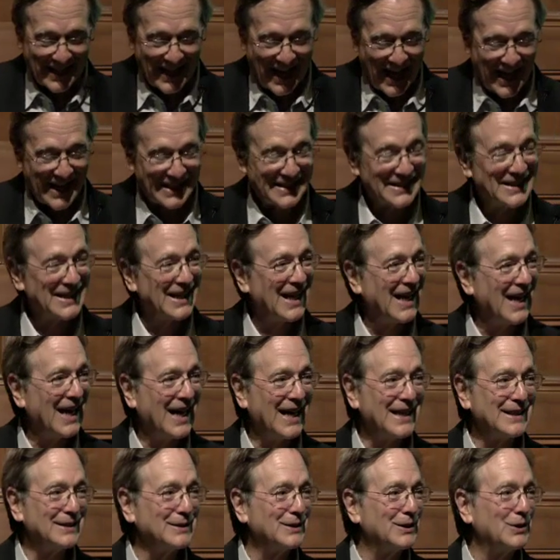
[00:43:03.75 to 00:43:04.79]

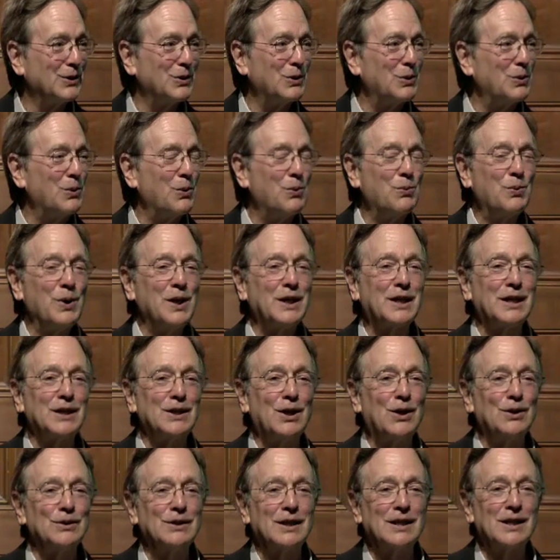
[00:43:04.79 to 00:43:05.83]
and we can
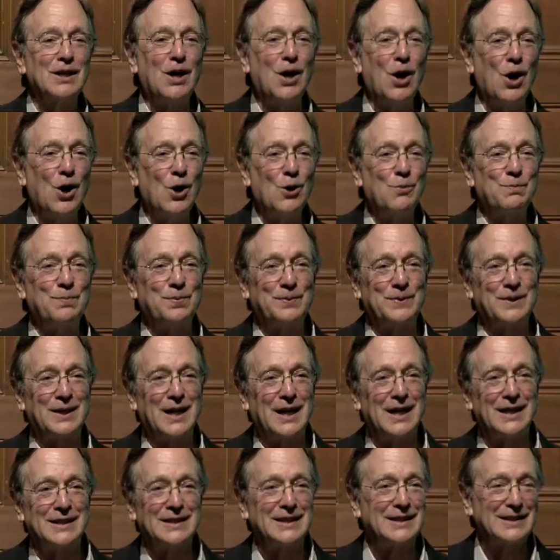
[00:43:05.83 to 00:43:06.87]
only hope
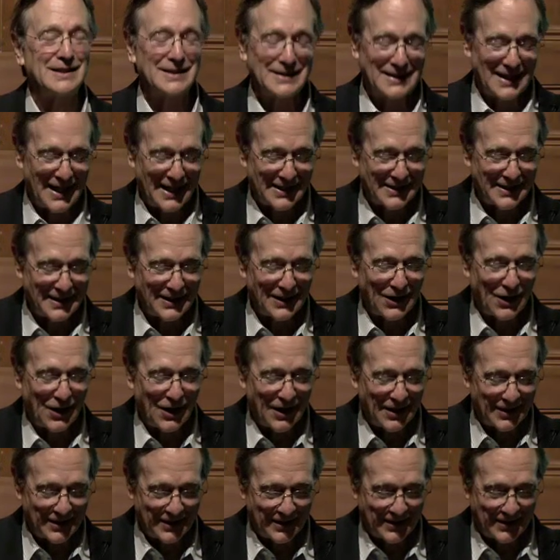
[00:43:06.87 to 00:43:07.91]
that the
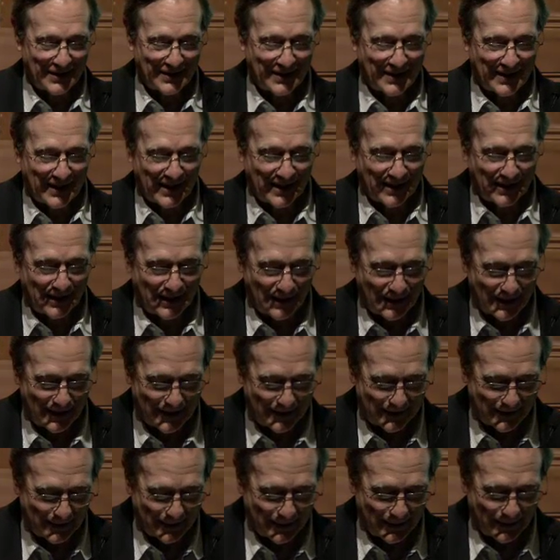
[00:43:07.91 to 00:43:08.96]
artist
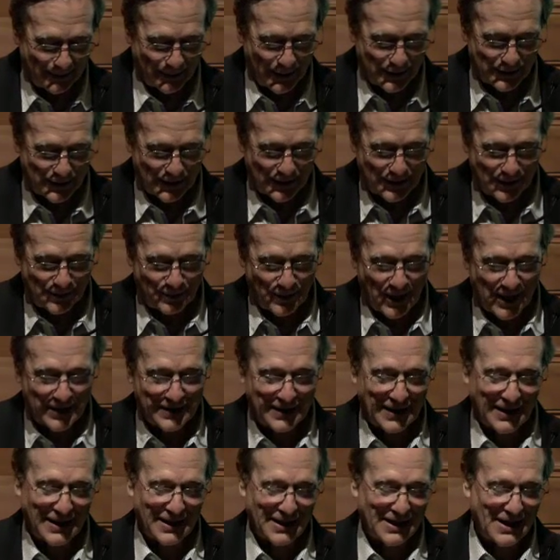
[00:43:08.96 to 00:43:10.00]
was
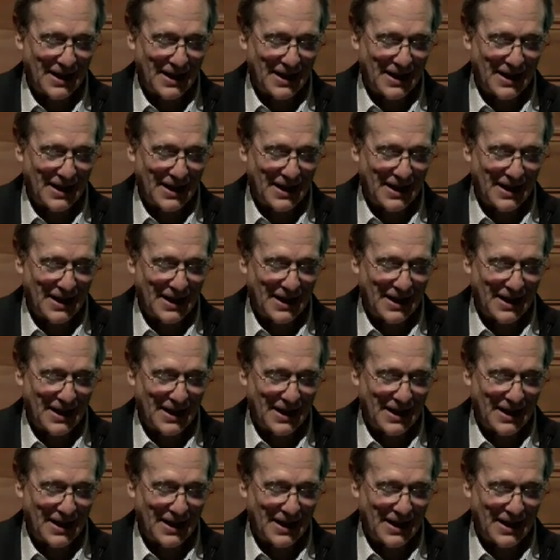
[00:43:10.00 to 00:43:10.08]
expressing a